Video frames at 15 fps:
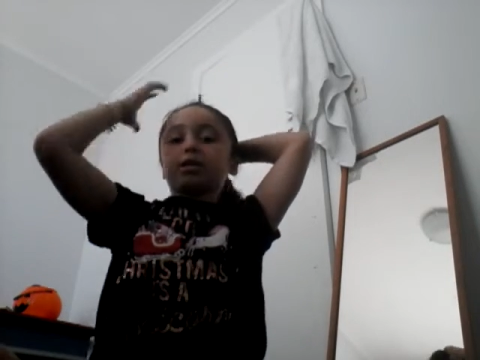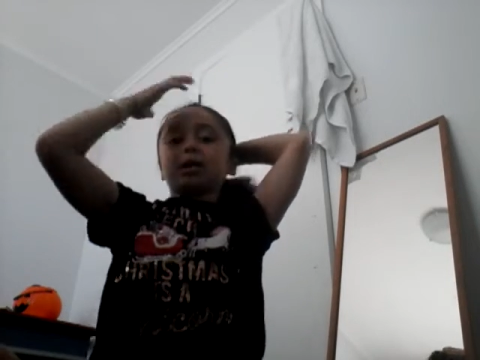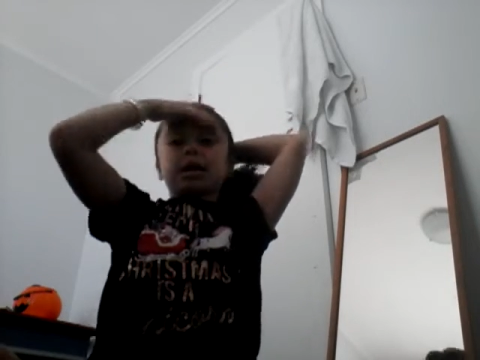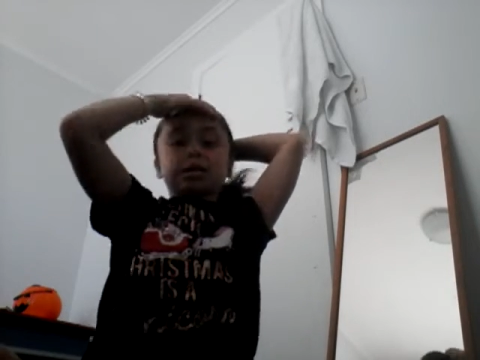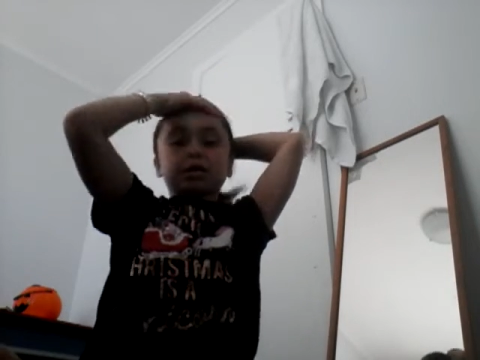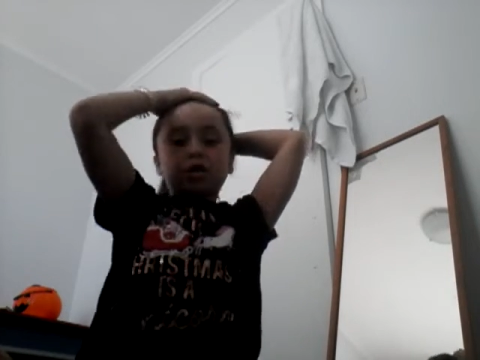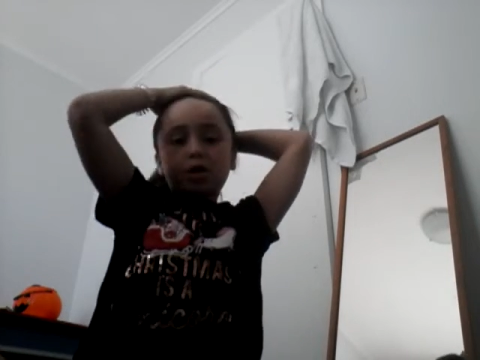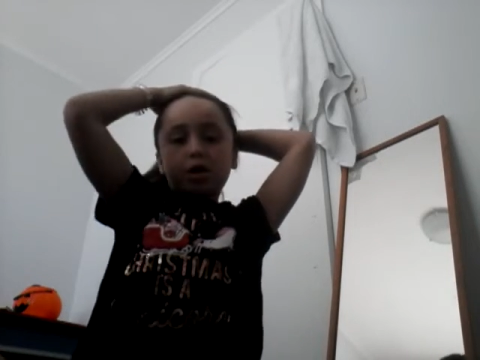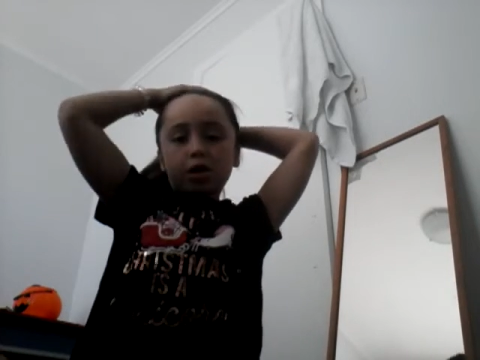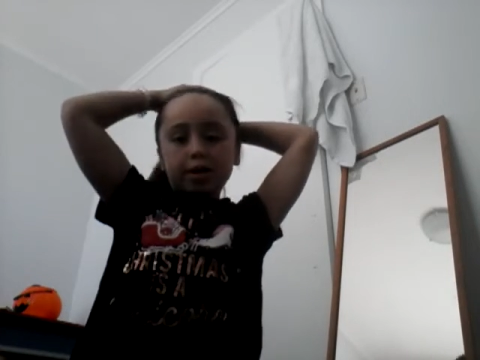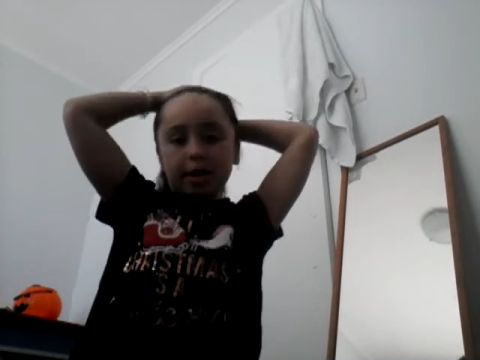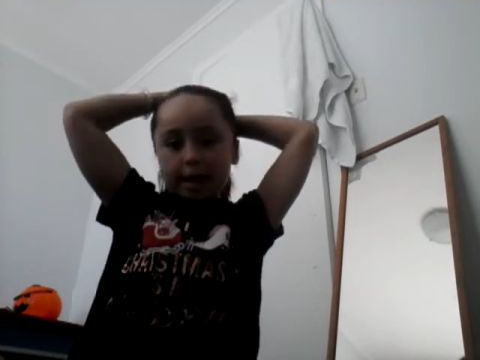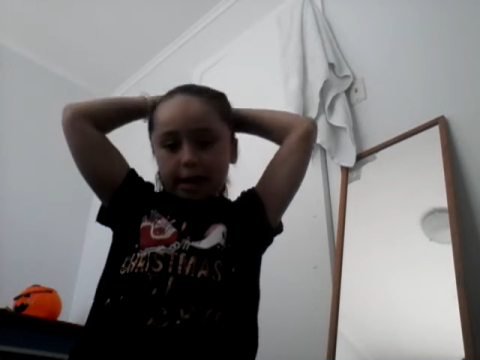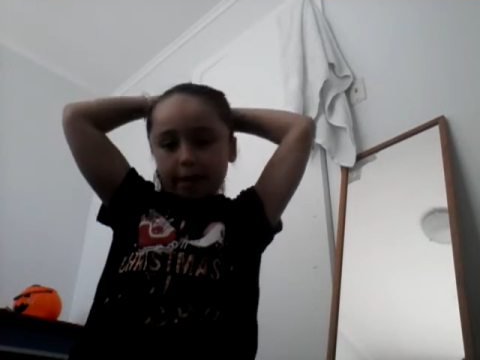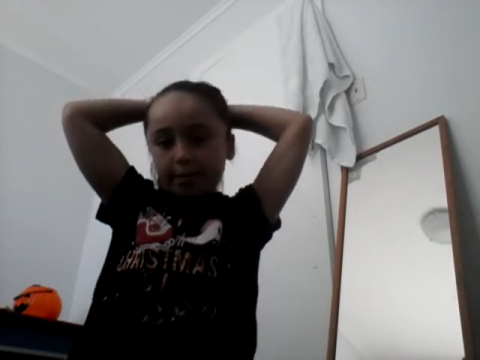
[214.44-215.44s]
takes too
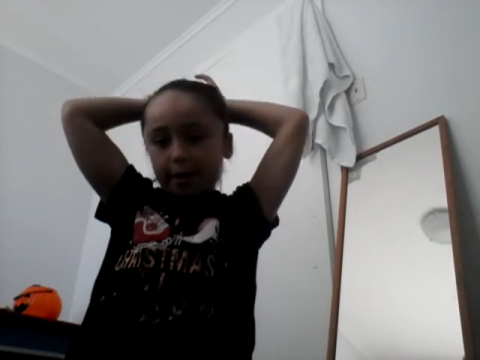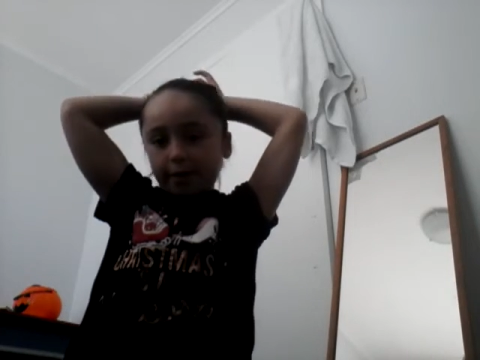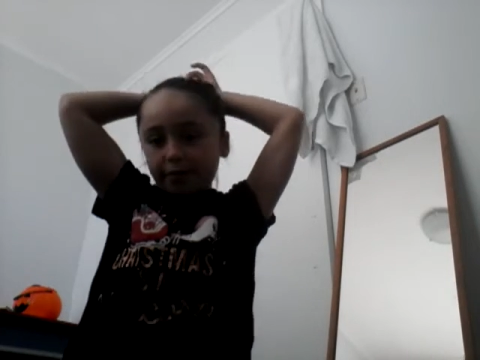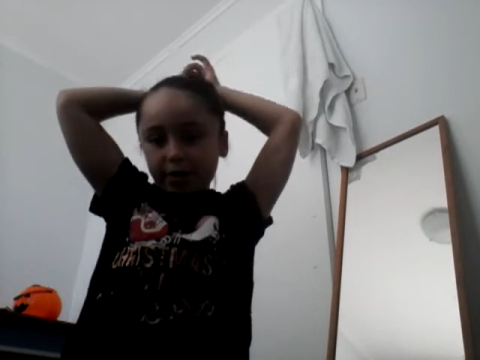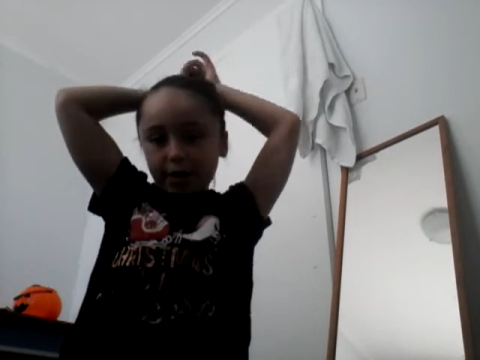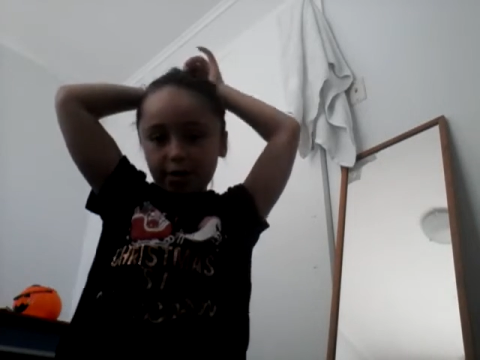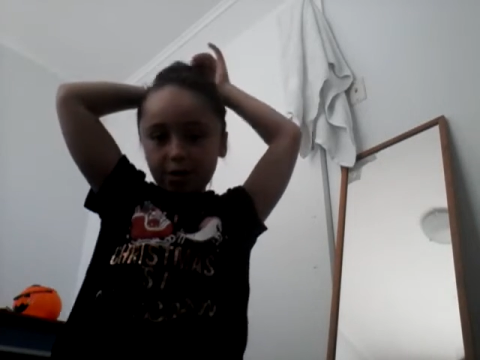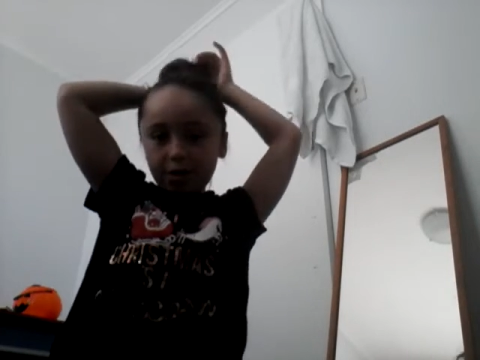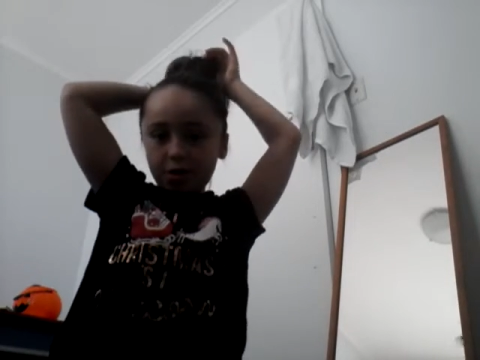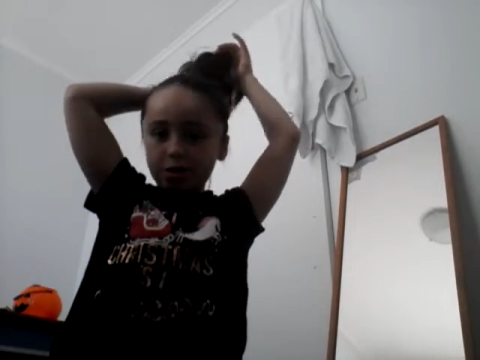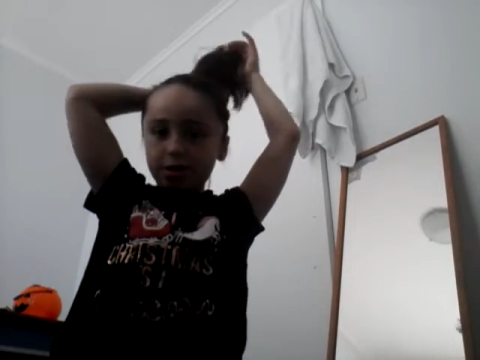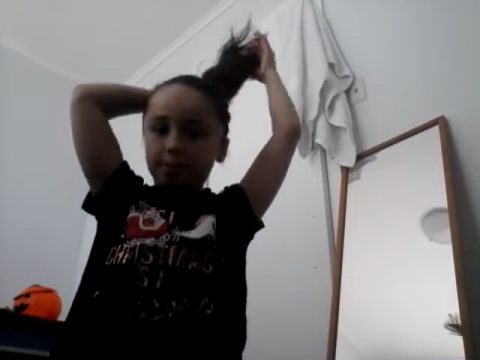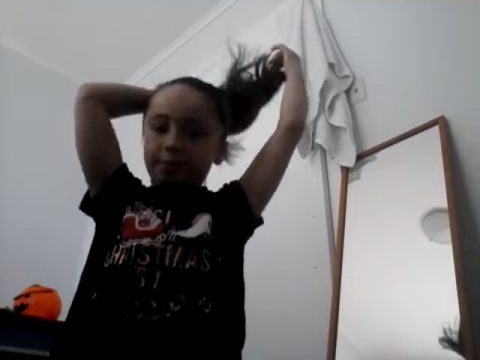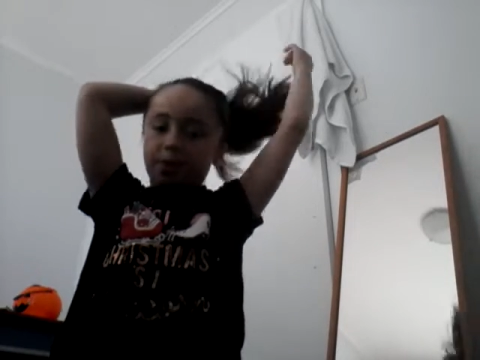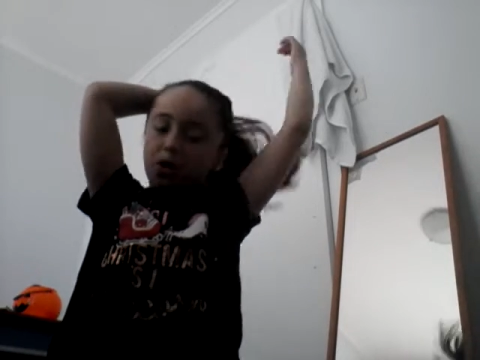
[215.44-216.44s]
long to edit my
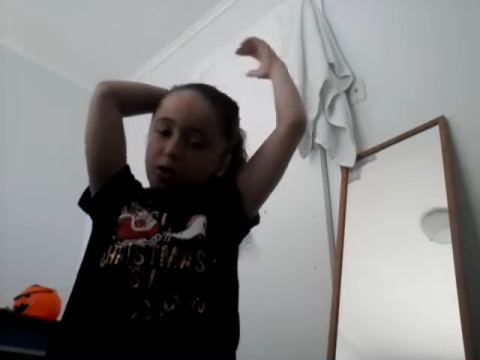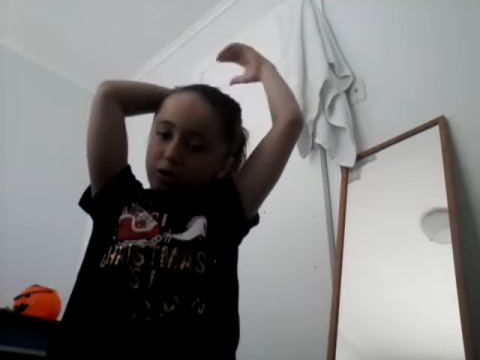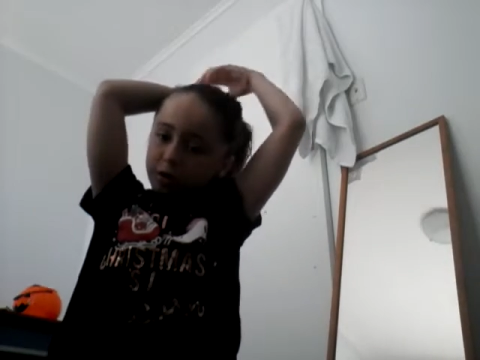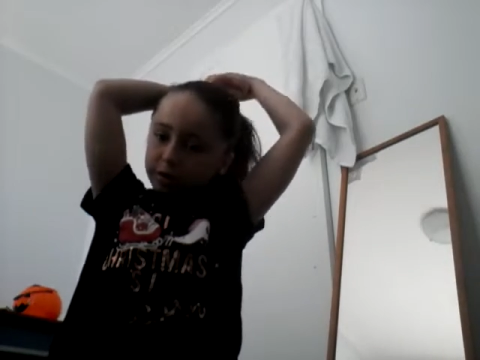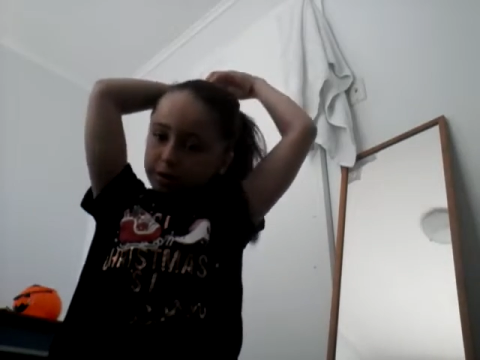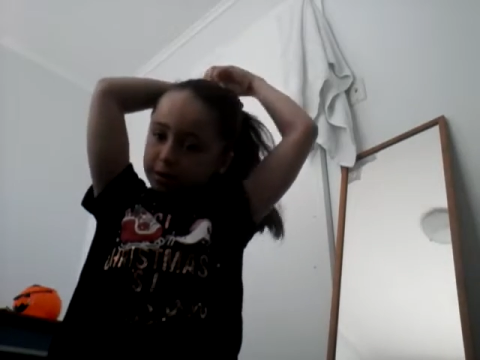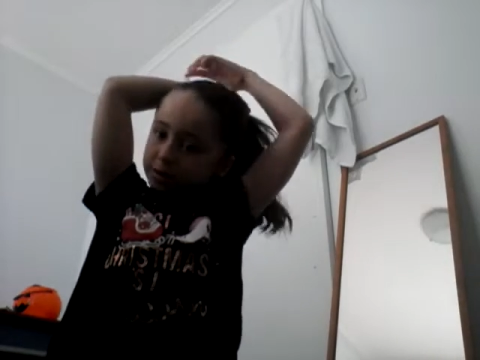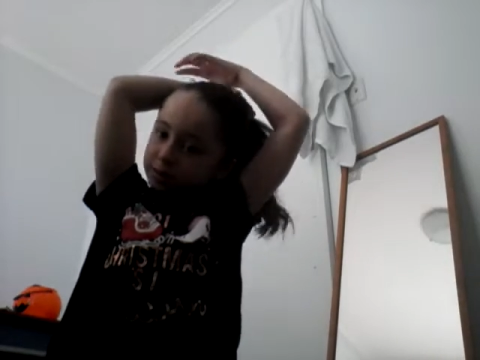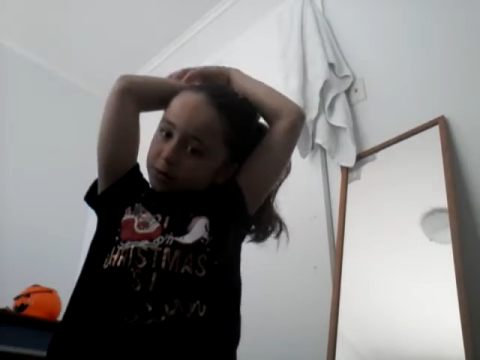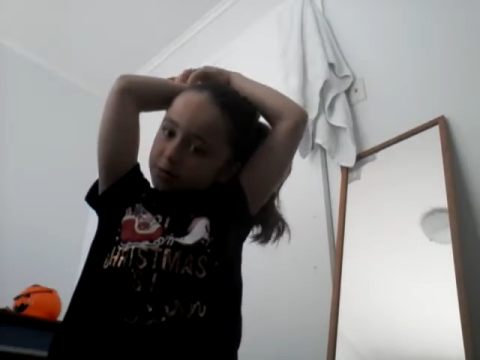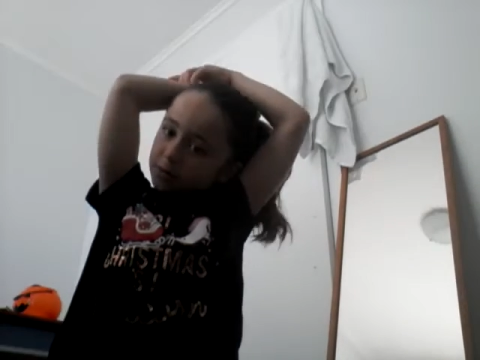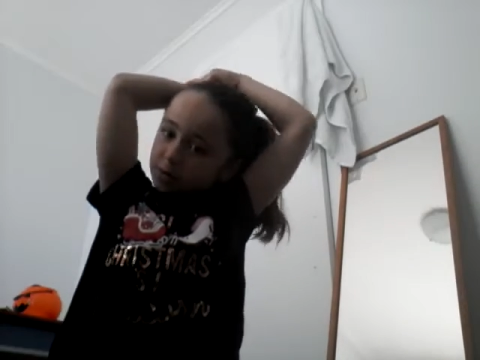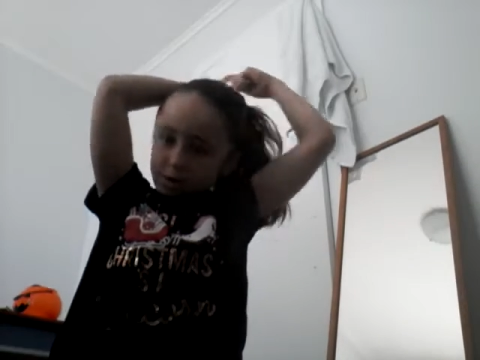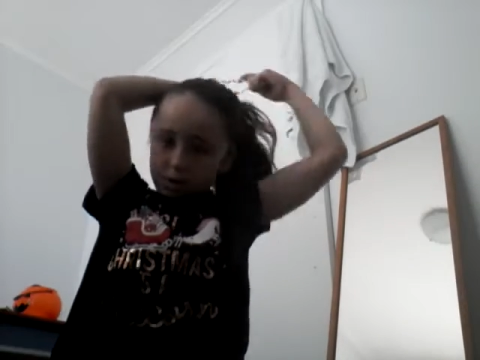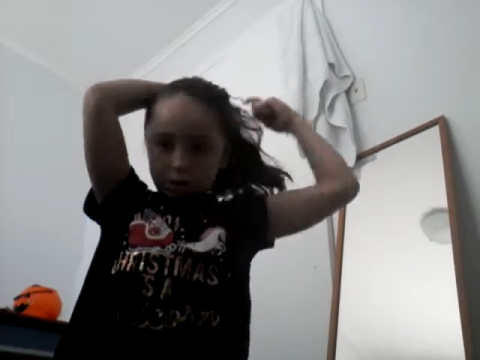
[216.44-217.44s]
videos and post and
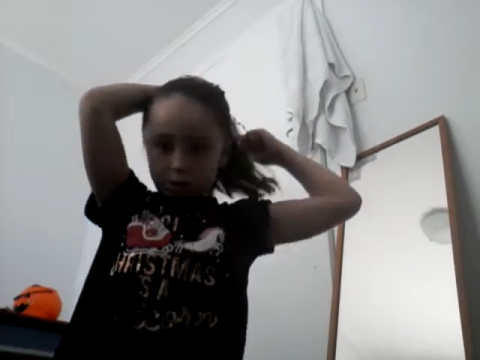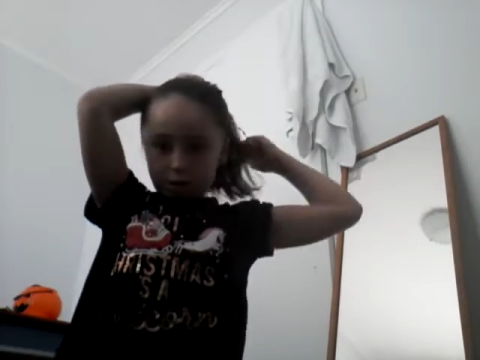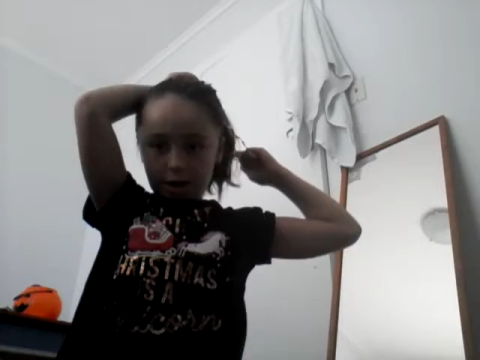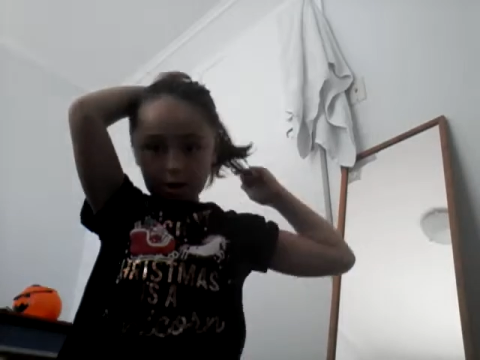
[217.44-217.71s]
stuff. So